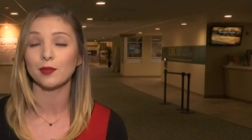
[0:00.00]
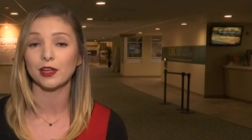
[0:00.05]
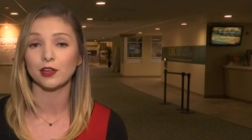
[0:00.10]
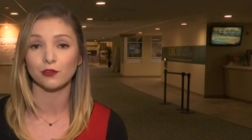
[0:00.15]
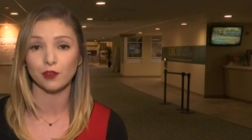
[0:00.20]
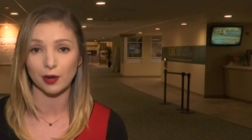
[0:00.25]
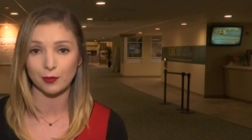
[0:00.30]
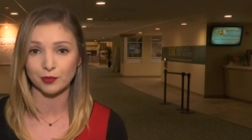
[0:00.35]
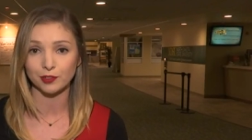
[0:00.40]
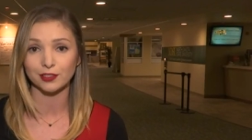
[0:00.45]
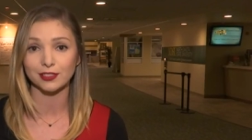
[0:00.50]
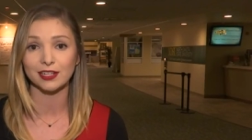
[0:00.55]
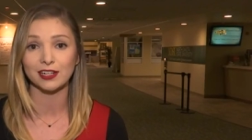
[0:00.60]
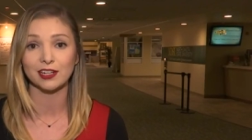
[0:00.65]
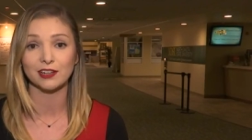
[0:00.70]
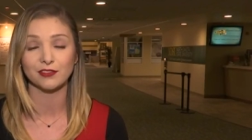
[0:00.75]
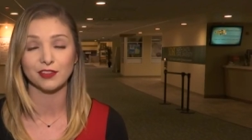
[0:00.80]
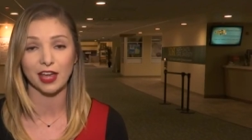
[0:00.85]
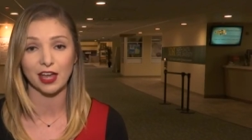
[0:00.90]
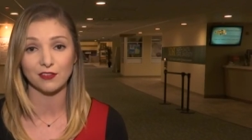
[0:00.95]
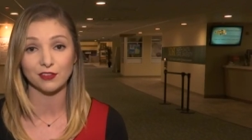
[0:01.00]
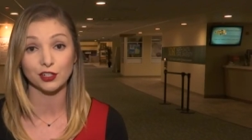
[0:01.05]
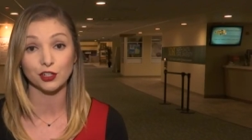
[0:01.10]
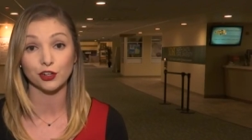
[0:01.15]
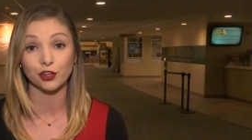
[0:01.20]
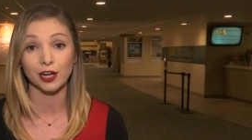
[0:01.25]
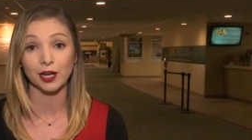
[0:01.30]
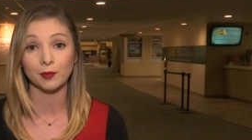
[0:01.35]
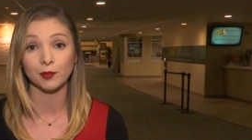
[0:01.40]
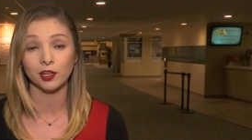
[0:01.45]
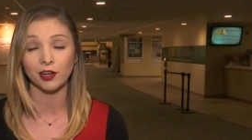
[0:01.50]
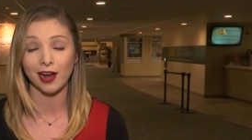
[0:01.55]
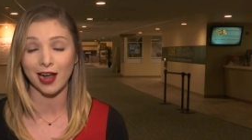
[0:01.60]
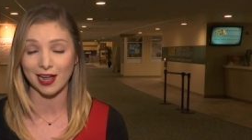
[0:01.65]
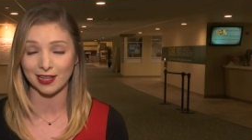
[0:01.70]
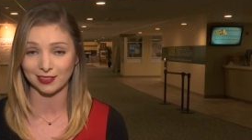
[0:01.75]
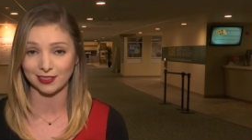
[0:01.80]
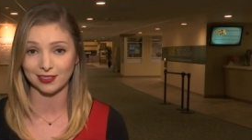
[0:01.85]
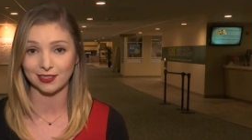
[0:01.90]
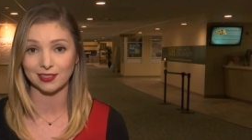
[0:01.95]
and Representative Kevin Kramer
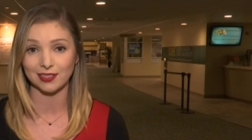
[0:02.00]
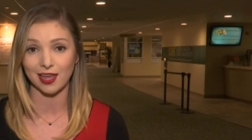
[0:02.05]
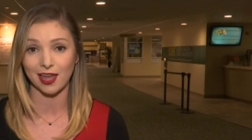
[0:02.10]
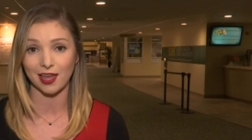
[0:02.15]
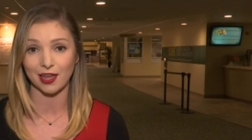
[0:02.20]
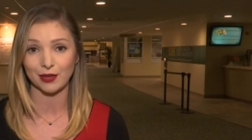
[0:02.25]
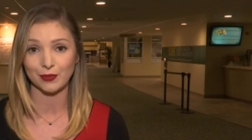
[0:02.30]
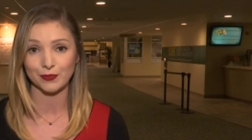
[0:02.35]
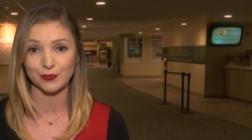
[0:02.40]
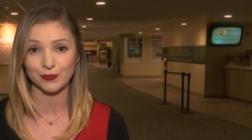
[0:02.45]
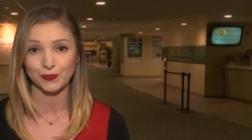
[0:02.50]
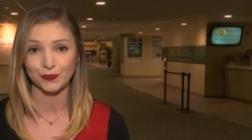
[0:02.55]
had to say.